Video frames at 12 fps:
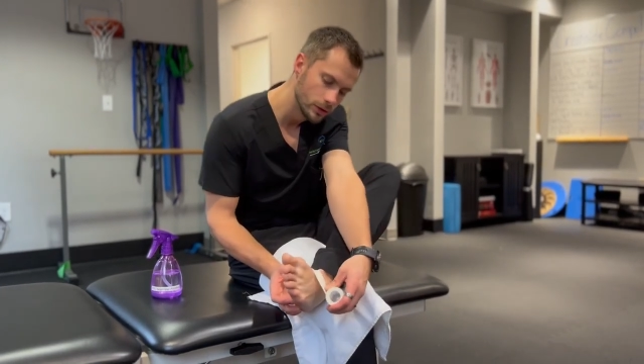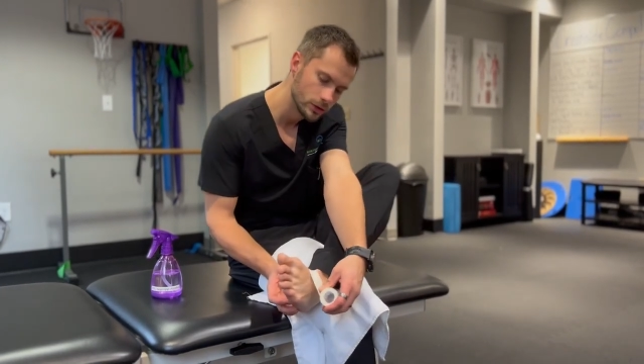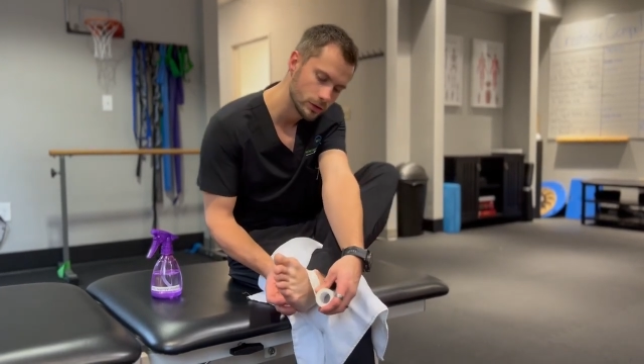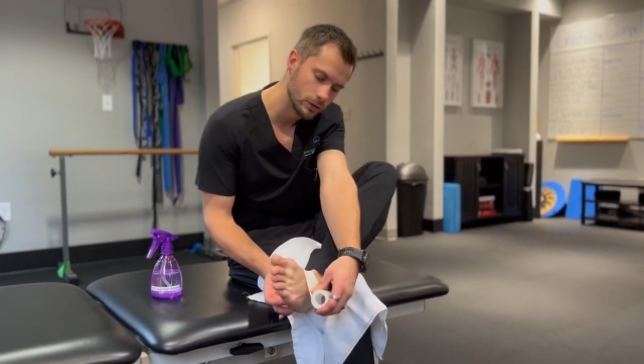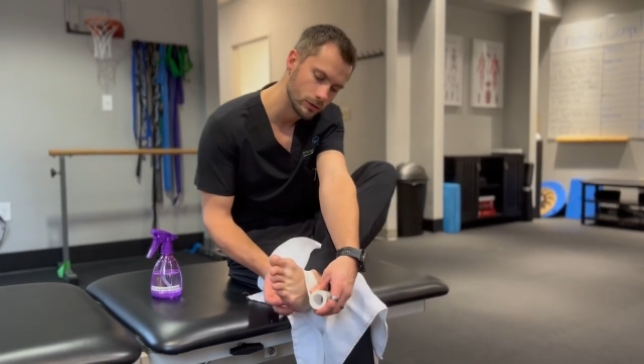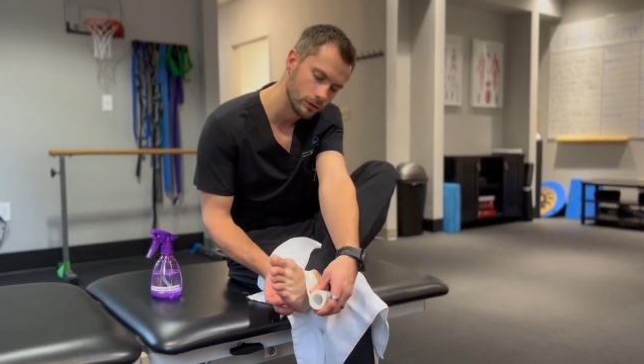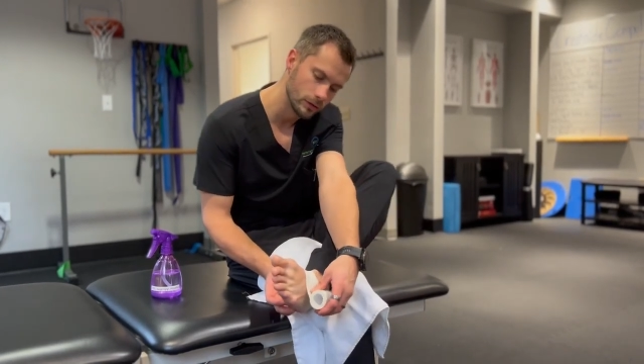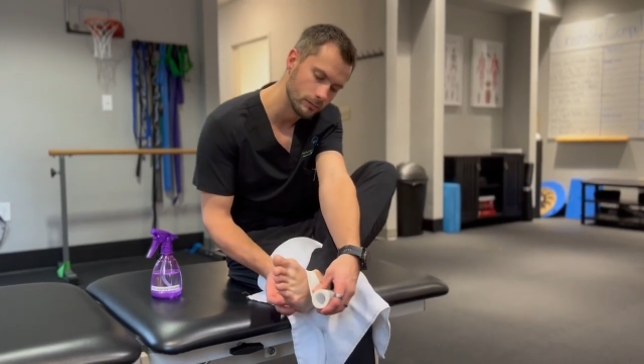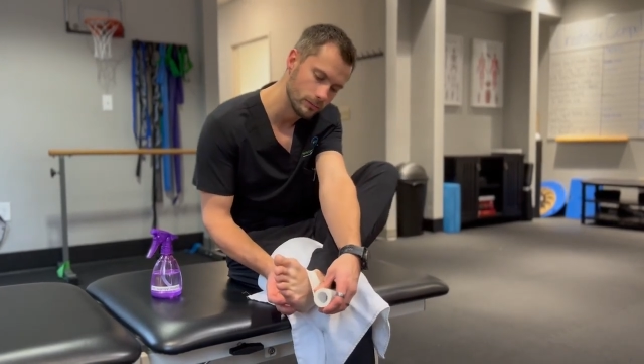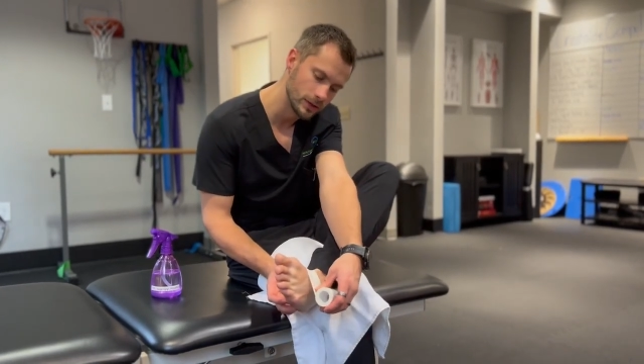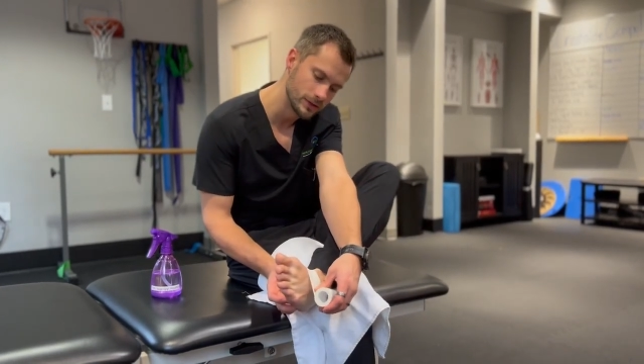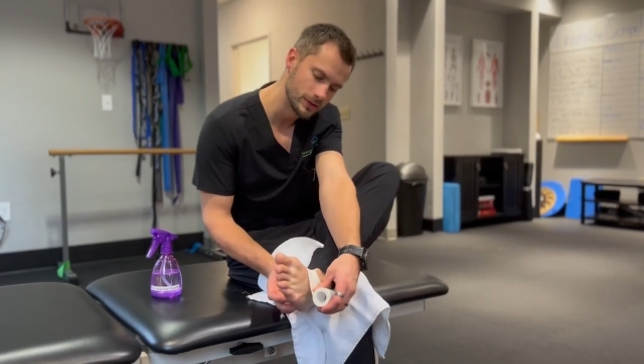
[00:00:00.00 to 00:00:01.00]
to the
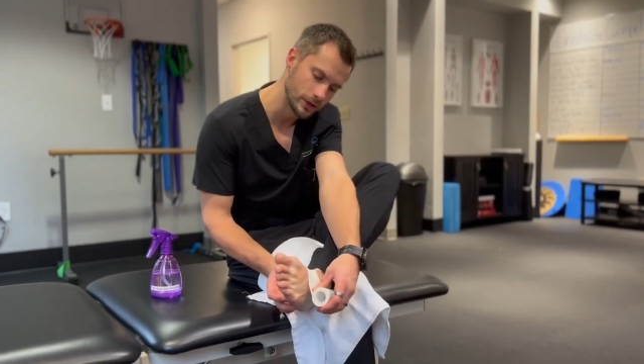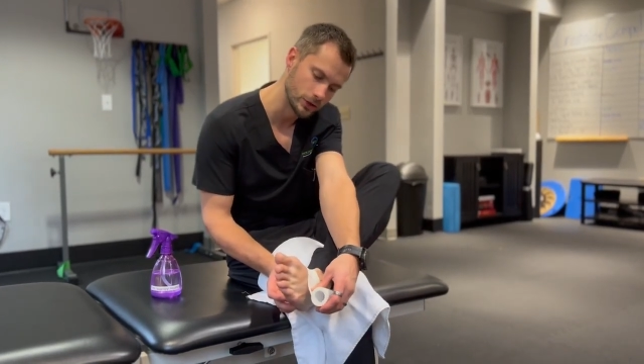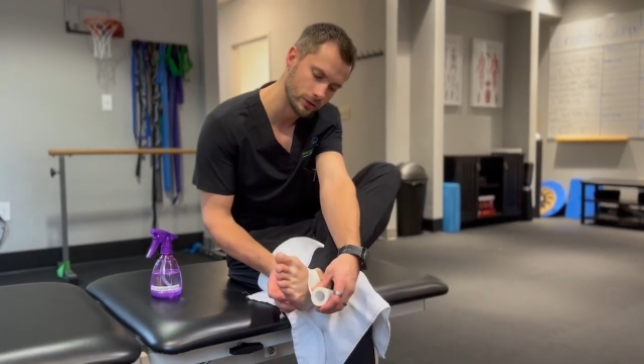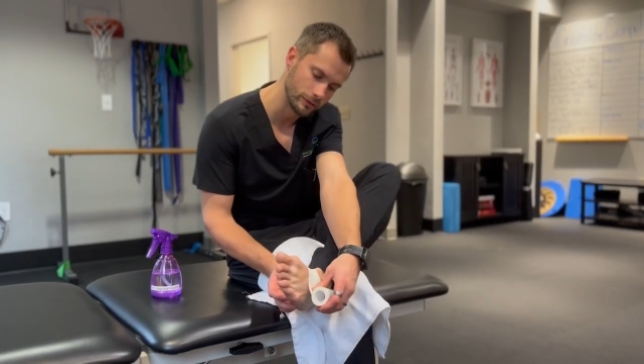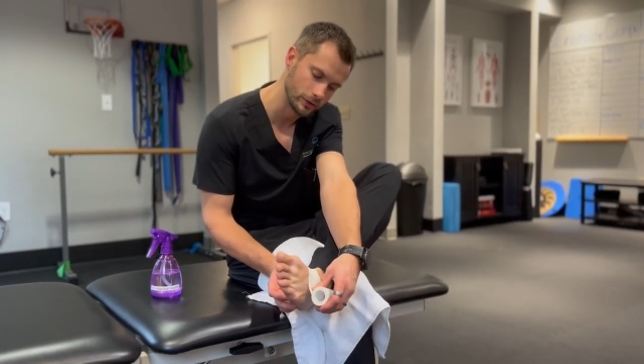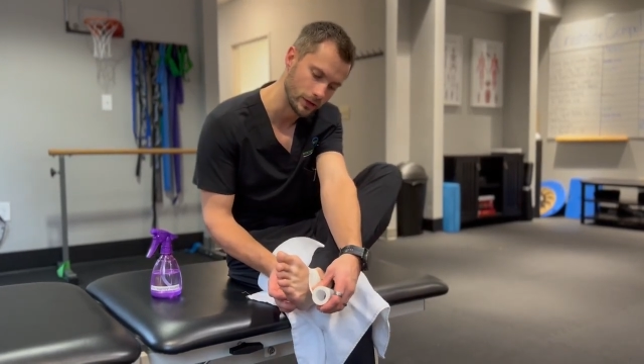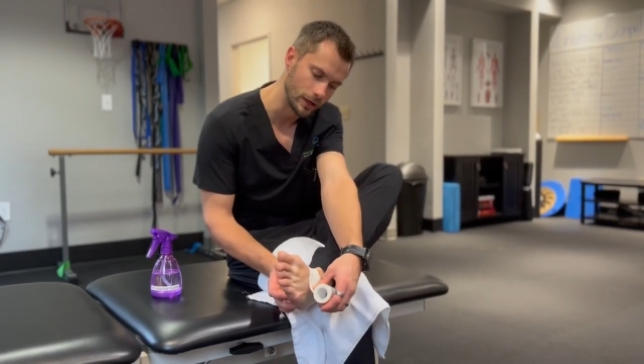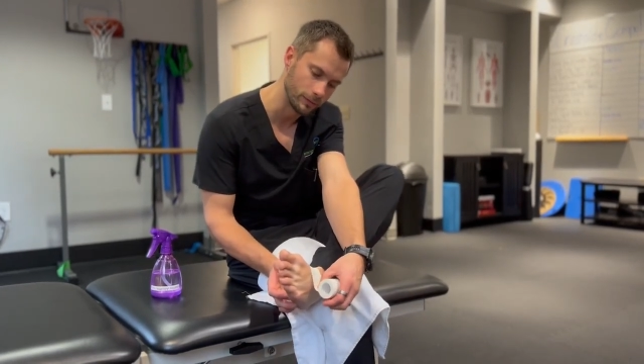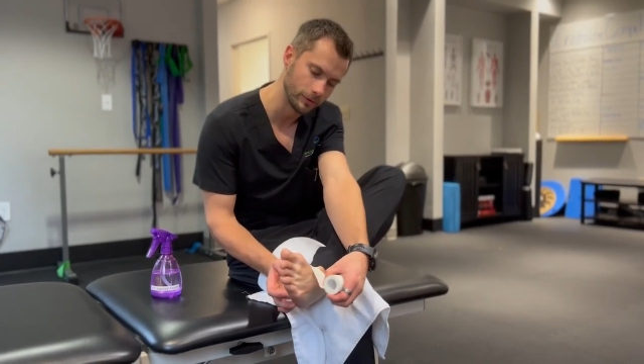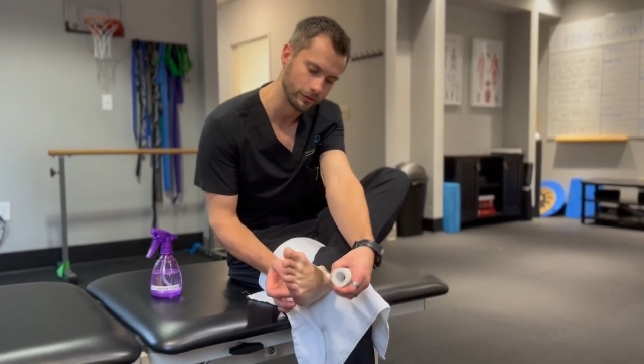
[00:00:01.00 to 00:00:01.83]
midsection of the top of the